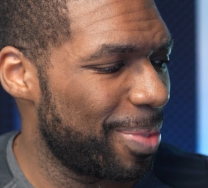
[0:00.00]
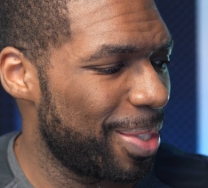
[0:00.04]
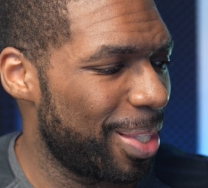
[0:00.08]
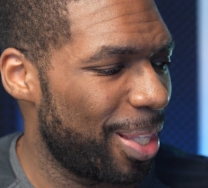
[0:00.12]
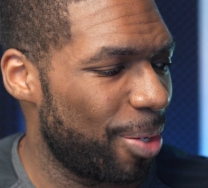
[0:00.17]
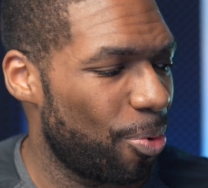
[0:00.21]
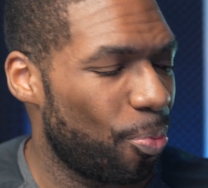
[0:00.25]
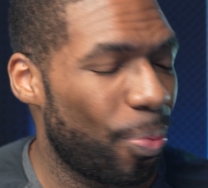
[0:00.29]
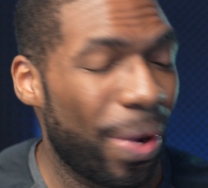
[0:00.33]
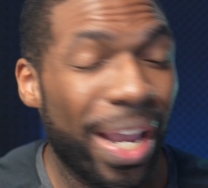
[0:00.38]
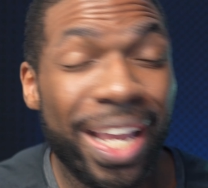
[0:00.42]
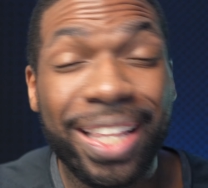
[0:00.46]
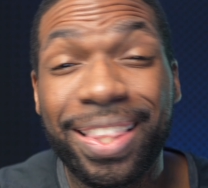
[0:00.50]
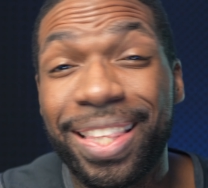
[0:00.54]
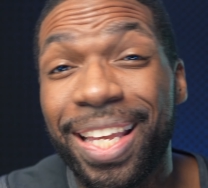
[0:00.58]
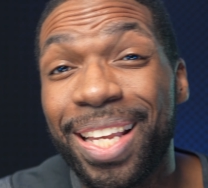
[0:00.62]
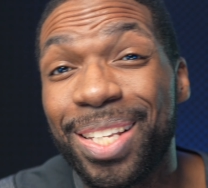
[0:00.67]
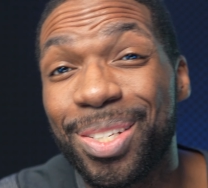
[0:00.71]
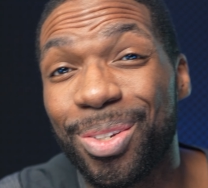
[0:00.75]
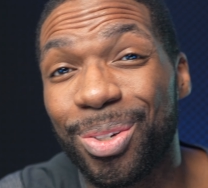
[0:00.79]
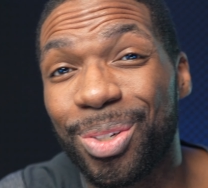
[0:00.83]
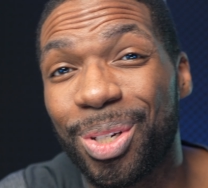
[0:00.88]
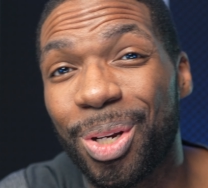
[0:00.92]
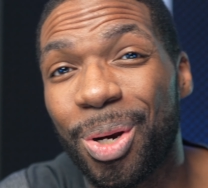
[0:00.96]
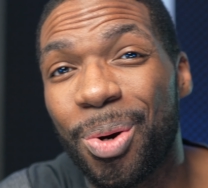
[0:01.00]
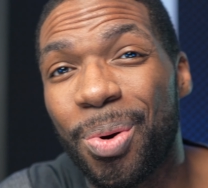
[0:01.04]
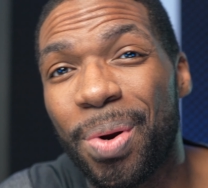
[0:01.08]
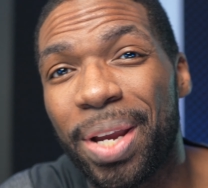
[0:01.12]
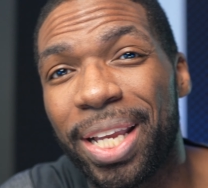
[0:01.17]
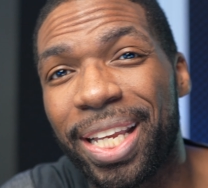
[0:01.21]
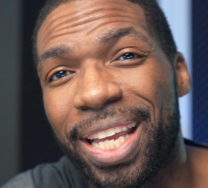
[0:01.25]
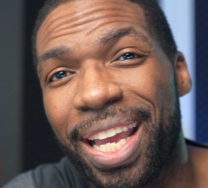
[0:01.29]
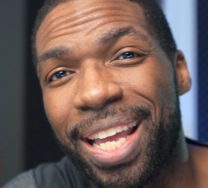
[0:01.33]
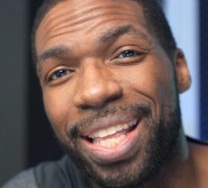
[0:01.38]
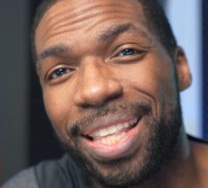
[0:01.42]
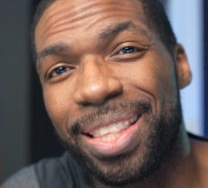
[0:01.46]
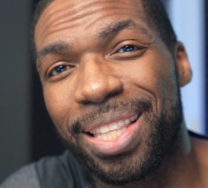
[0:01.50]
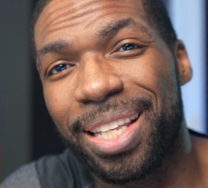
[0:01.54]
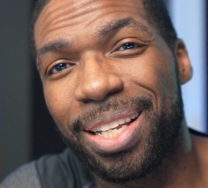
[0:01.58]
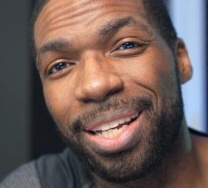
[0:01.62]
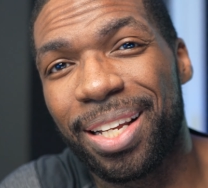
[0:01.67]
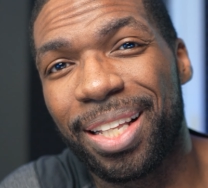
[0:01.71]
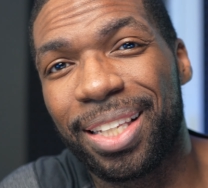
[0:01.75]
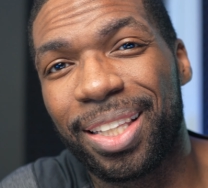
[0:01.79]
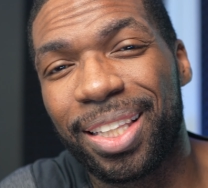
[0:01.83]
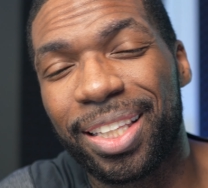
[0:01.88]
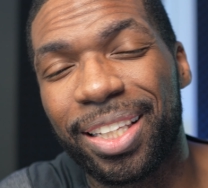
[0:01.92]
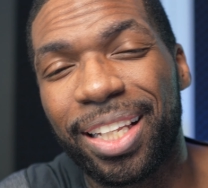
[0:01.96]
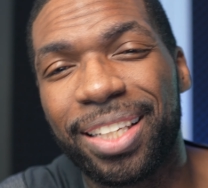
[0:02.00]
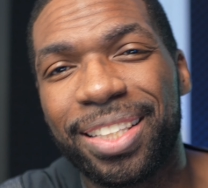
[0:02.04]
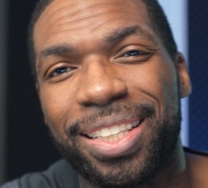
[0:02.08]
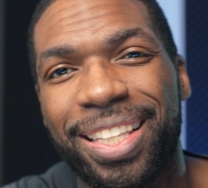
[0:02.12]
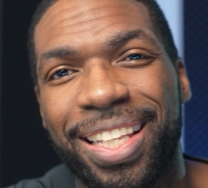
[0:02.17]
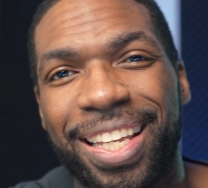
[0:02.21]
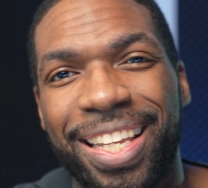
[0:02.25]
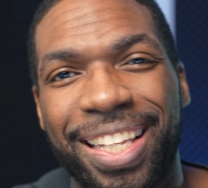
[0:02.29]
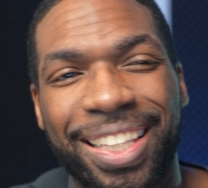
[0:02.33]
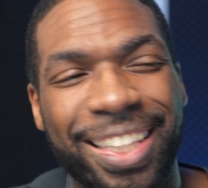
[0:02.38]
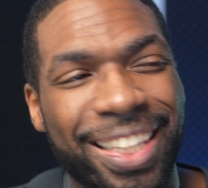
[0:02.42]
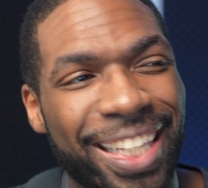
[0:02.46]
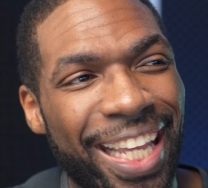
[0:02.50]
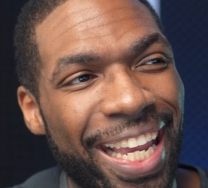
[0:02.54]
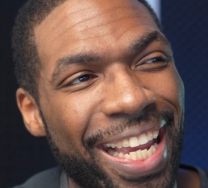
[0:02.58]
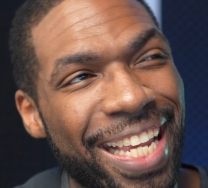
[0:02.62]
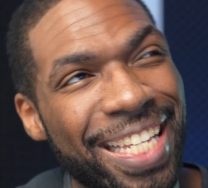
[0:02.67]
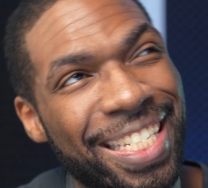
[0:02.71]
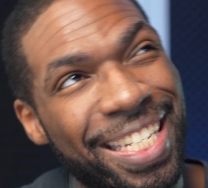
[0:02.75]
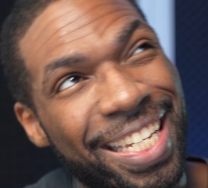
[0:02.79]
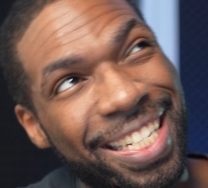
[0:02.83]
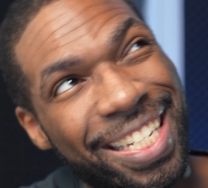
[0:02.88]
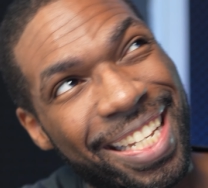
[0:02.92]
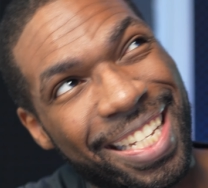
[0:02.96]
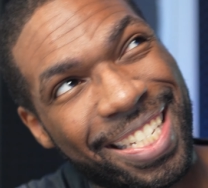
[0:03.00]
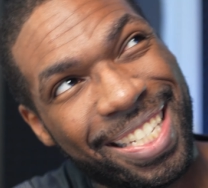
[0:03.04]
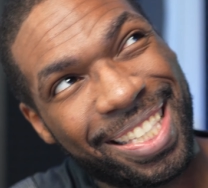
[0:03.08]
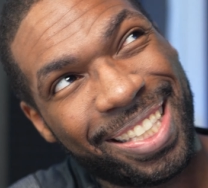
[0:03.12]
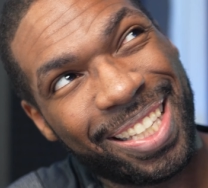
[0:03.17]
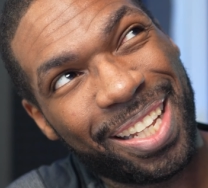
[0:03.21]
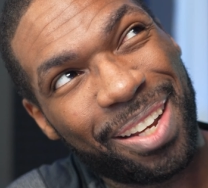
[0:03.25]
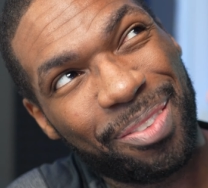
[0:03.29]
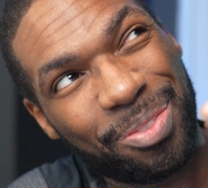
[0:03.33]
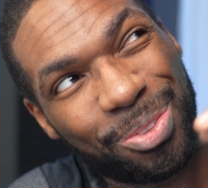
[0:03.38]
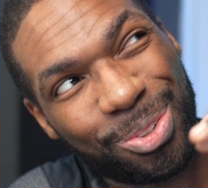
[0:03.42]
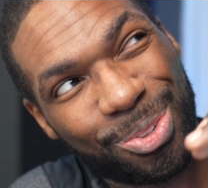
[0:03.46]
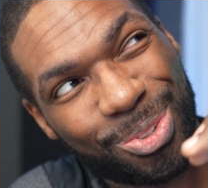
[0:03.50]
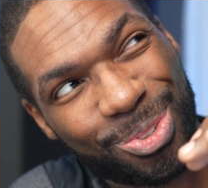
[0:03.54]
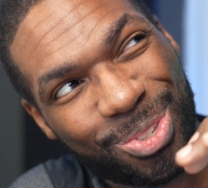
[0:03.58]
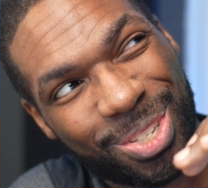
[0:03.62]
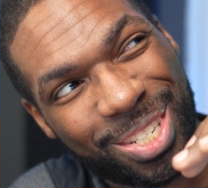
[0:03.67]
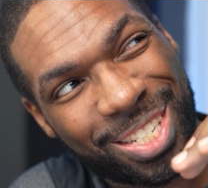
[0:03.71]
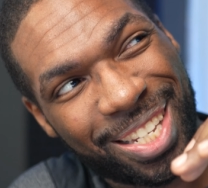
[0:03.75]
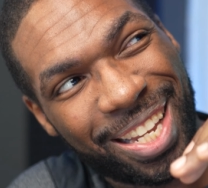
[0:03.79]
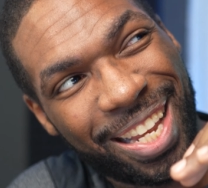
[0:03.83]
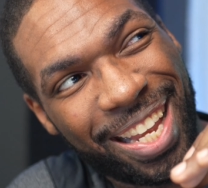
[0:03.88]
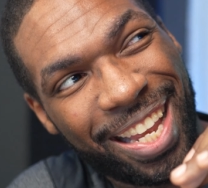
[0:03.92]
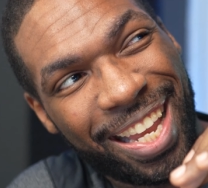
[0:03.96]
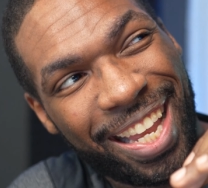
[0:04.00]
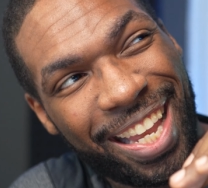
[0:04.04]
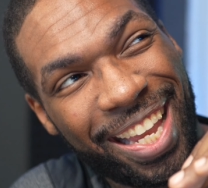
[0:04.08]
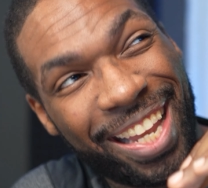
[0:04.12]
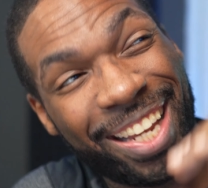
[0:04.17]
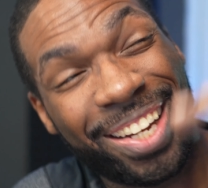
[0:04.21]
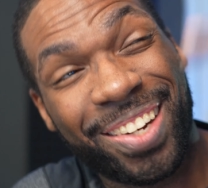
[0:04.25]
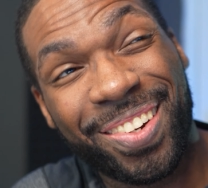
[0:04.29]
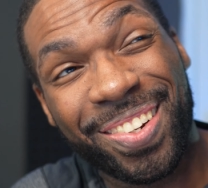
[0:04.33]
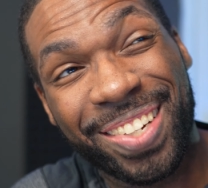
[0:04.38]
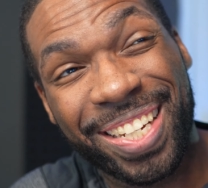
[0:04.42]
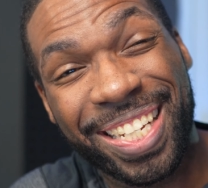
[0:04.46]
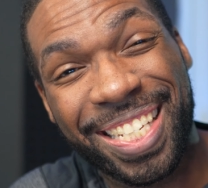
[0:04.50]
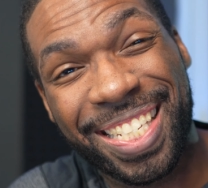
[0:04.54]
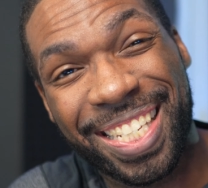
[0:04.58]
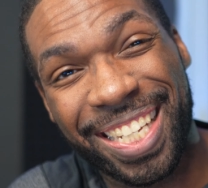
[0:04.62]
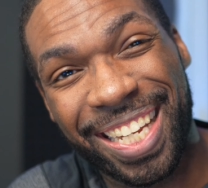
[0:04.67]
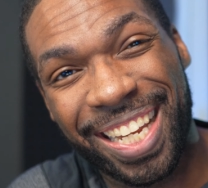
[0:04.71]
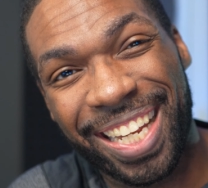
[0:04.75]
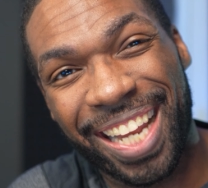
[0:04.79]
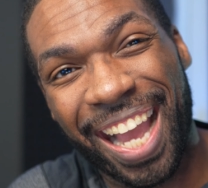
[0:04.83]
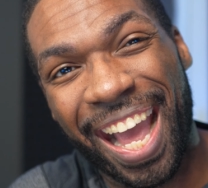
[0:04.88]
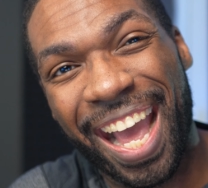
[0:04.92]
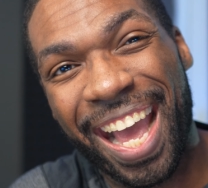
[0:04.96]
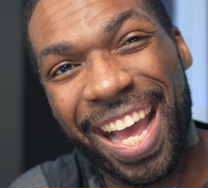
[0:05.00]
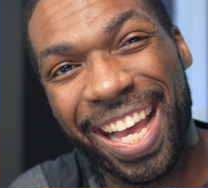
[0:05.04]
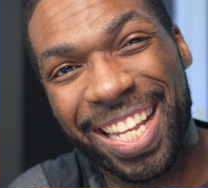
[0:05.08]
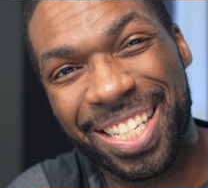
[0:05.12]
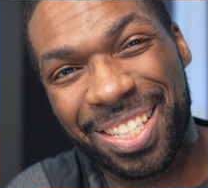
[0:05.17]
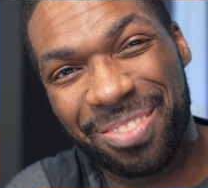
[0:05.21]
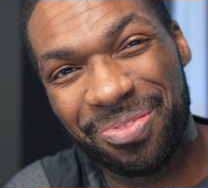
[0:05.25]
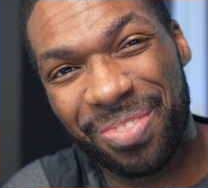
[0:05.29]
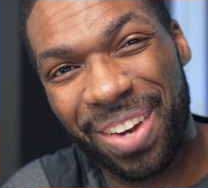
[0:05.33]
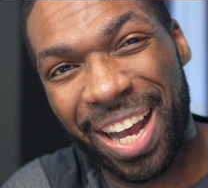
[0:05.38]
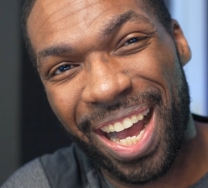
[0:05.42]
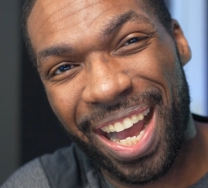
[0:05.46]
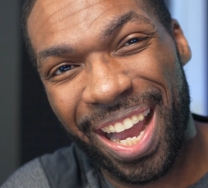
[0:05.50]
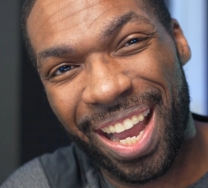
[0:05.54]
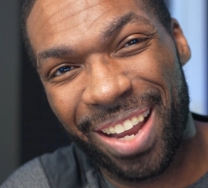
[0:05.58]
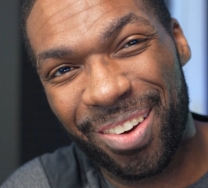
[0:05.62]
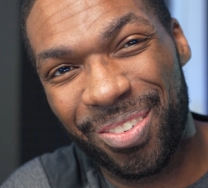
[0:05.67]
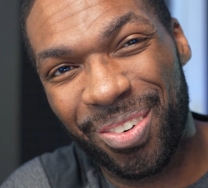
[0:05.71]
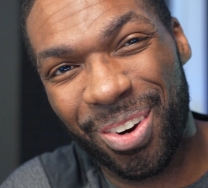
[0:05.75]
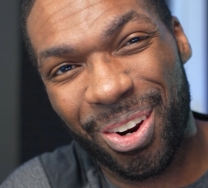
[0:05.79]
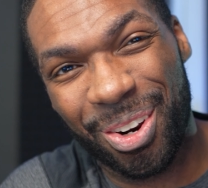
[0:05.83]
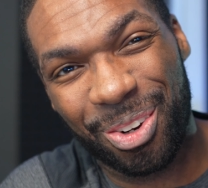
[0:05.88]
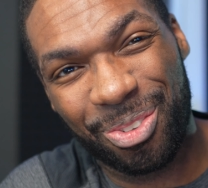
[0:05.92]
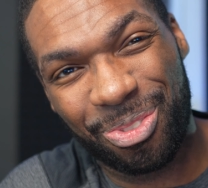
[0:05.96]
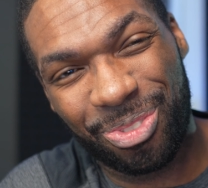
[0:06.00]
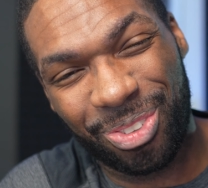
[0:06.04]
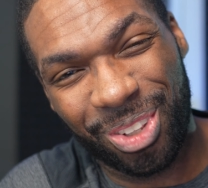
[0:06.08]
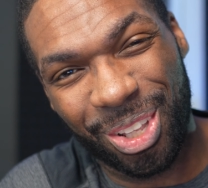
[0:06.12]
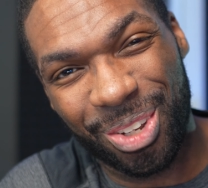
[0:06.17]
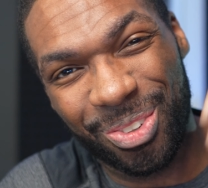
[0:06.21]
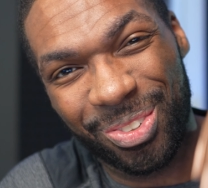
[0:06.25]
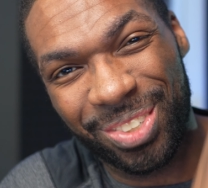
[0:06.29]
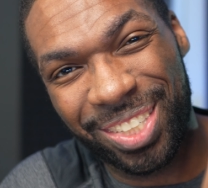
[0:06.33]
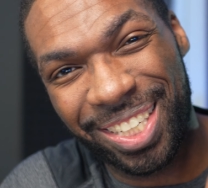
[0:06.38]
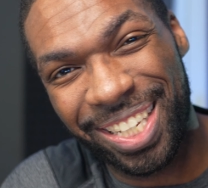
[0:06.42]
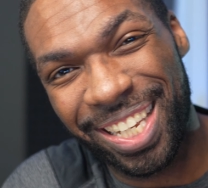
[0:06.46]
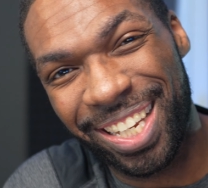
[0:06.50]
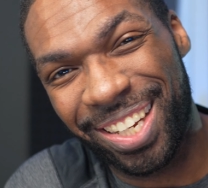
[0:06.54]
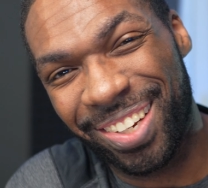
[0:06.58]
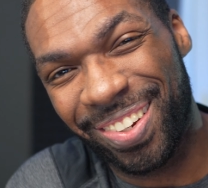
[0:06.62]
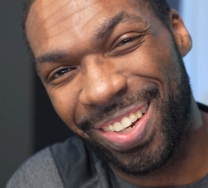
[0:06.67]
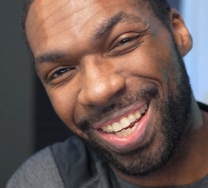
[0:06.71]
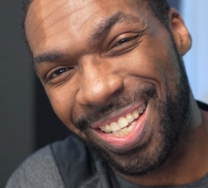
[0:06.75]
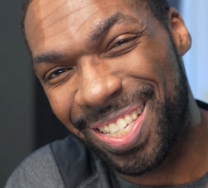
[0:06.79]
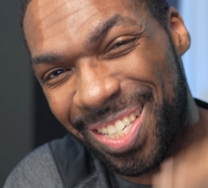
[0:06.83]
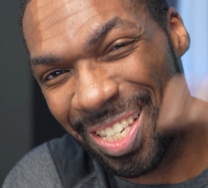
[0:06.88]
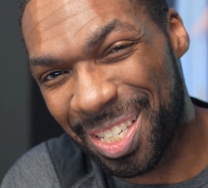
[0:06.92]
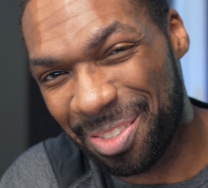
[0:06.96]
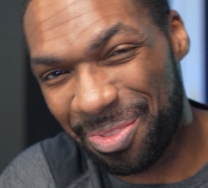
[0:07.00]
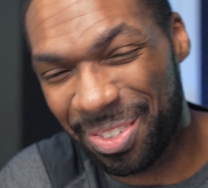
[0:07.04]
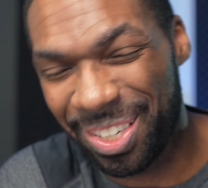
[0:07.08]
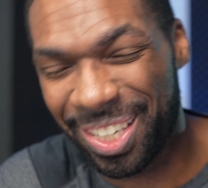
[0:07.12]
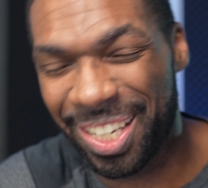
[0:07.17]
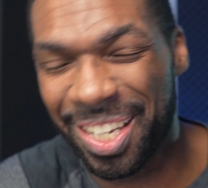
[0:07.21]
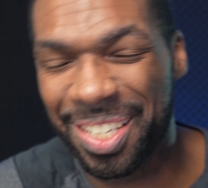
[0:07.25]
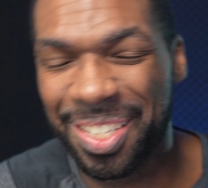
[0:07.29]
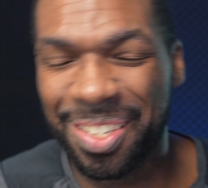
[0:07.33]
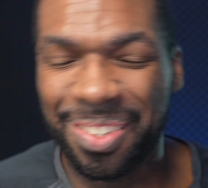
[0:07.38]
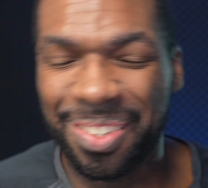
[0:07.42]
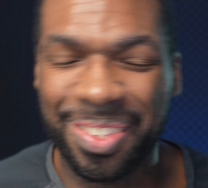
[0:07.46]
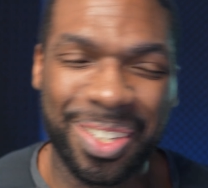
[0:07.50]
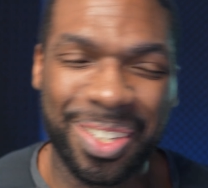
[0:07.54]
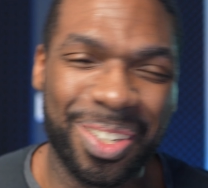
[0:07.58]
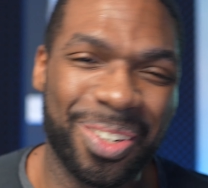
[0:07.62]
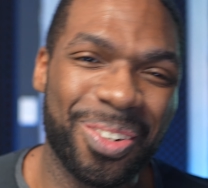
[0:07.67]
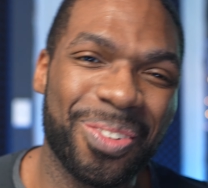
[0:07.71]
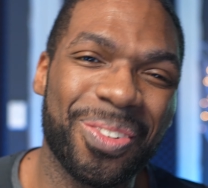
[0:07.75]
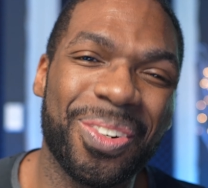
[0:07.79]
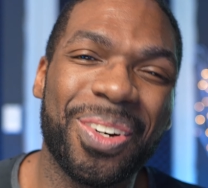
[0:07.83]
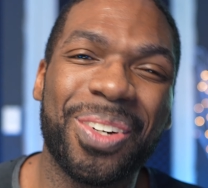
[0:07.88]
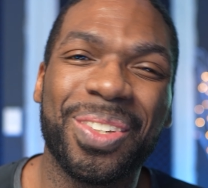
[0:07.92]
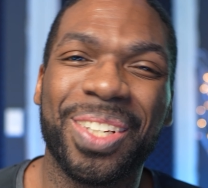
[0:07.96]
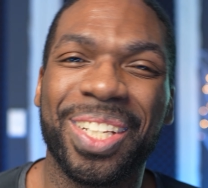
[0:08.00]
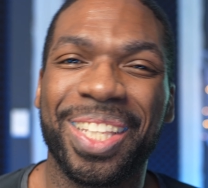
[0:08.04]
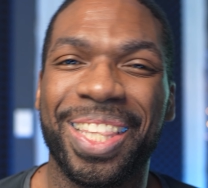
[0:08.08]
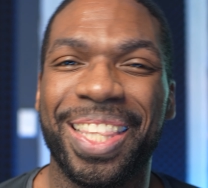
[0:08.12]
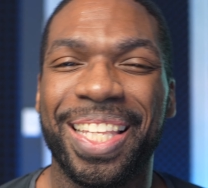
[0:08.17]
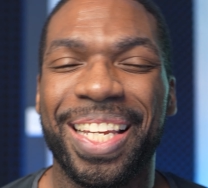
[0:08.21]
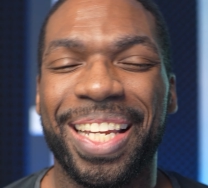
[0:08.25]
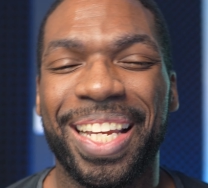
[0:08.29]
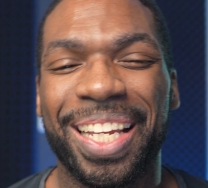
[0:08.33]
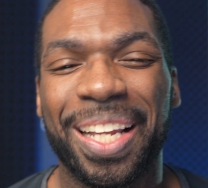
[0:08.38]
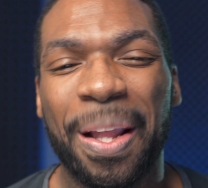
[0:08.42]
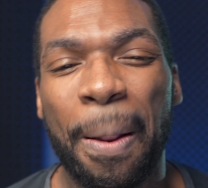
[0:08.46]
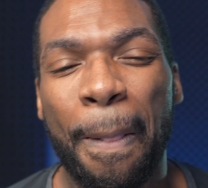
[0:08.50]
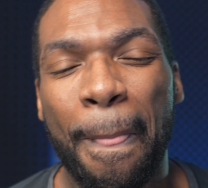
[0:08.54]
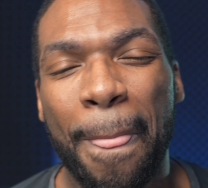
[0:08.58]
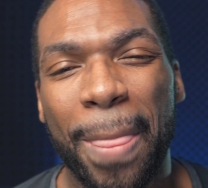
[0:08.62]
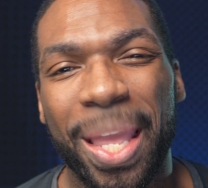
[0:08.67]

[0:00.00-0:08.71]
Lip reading: the way things are going and the laziness levels increasing as my workflow decreases because of the corona thing,